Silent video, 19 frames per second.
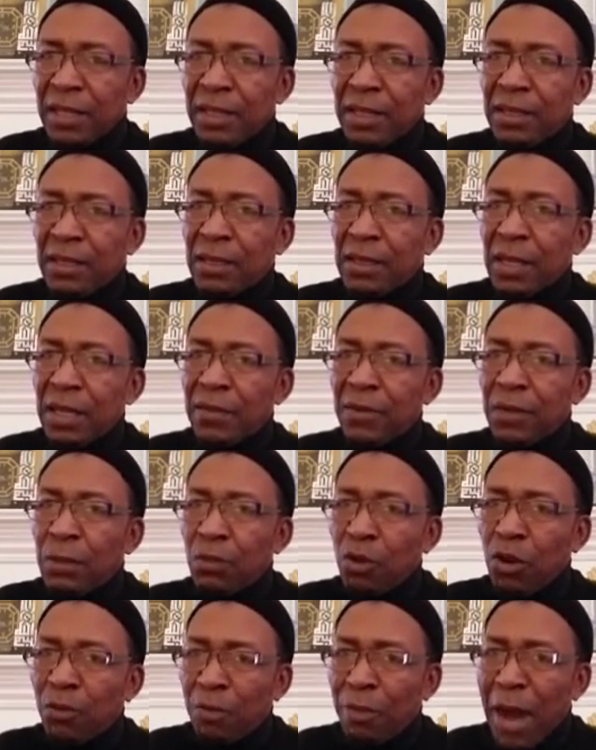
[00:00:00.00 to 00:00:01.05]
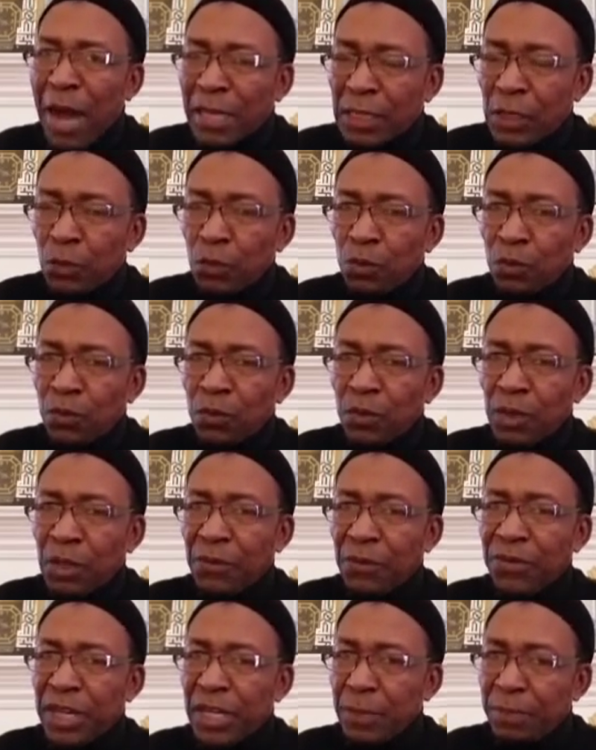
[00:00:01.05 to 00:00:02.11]
It's from the book of Matthew,
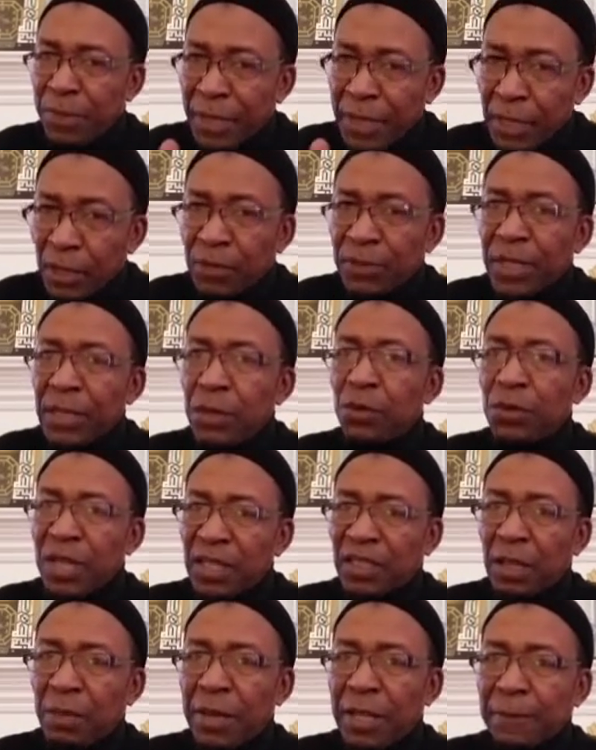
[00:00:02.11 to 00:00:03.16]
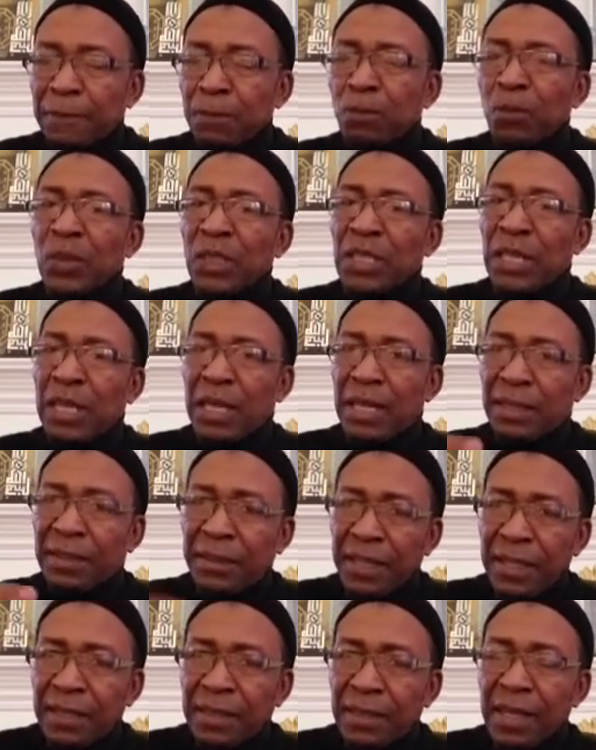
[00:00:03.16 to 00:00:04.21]
the very beginning of the New Testament.
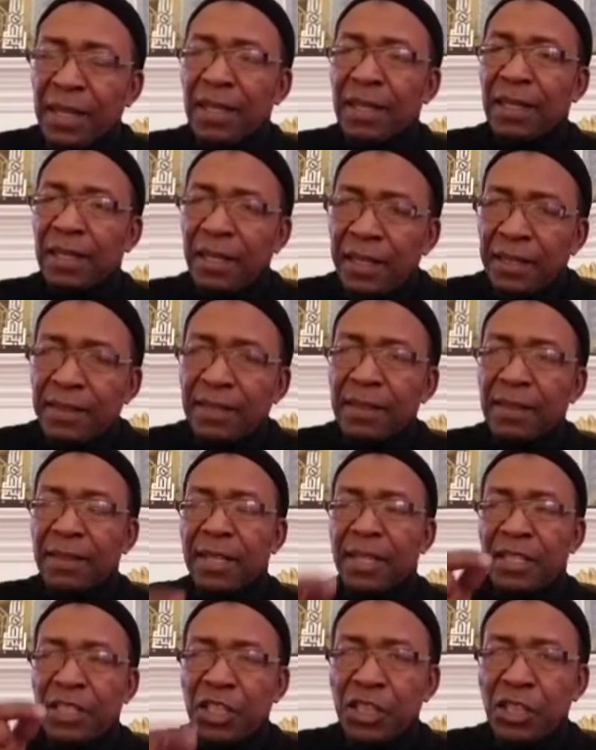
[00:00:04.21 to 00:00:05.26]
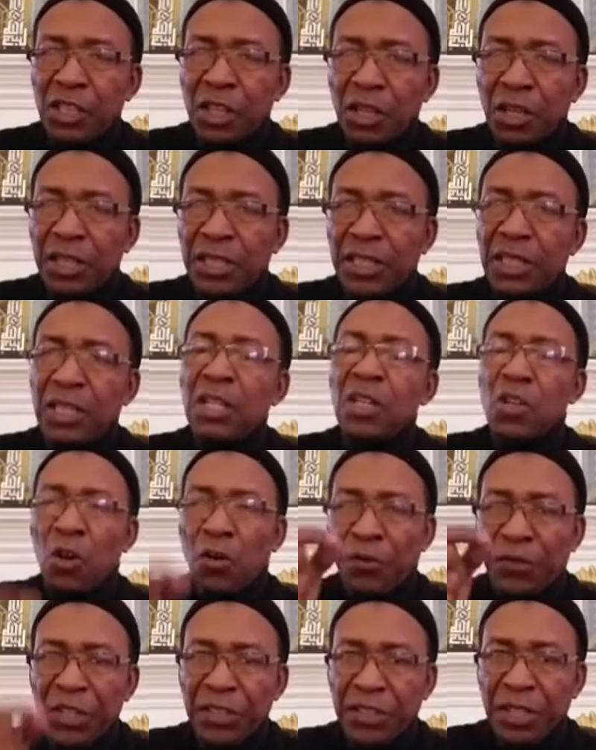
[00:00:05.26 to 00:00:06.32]
This is the genealogy
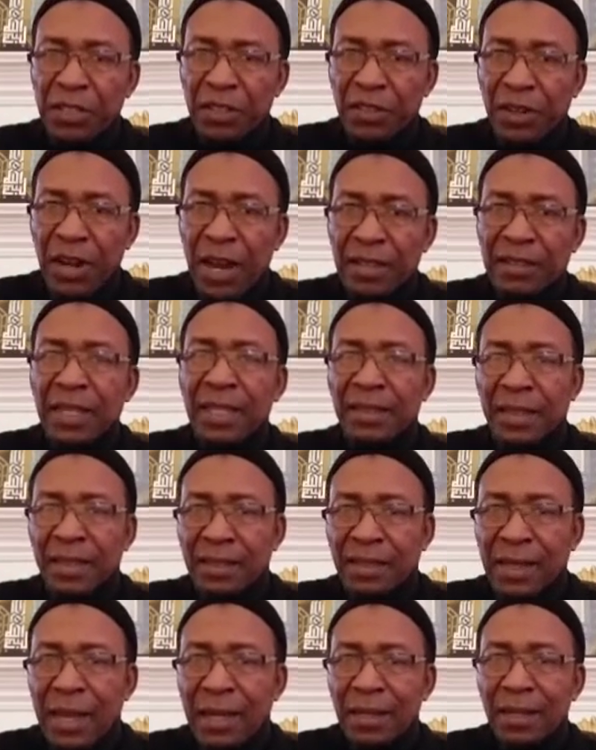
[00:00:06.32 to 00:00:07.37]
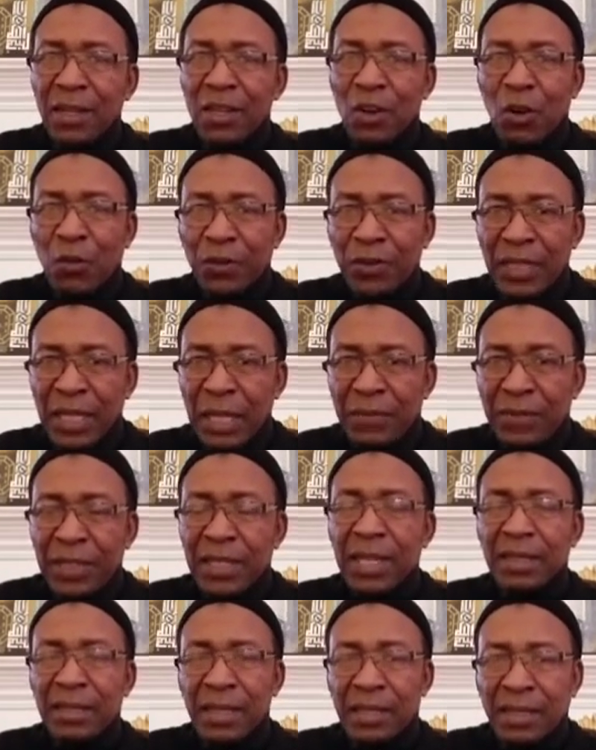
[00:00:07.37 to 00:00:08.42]
of Jesus Christ, the son of David,
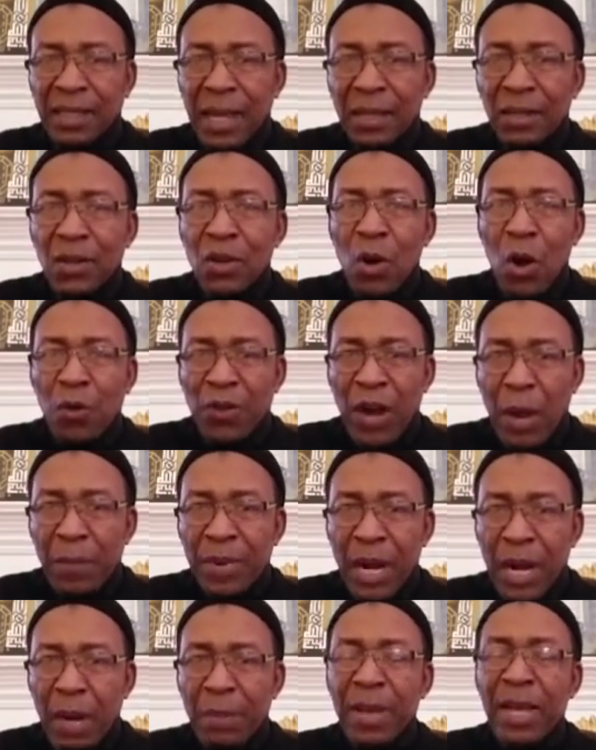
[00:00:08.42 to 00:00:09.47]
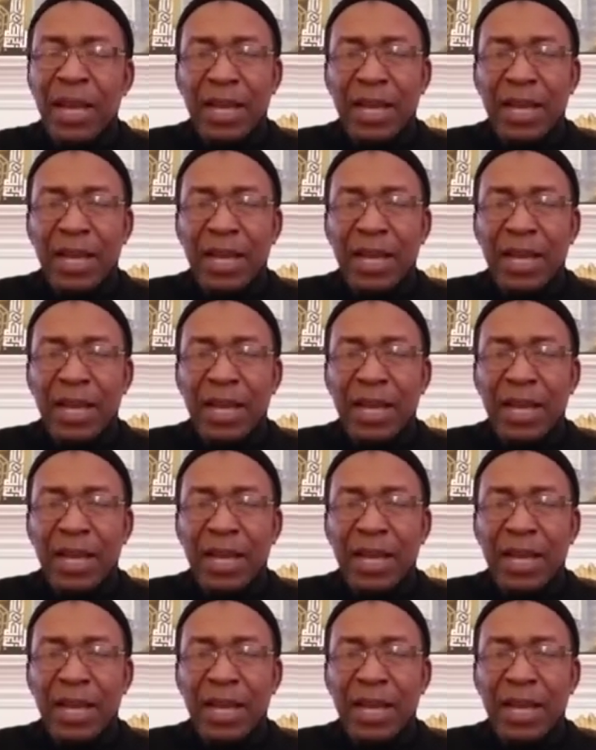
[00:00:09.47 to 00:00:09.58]
the son of Abraham.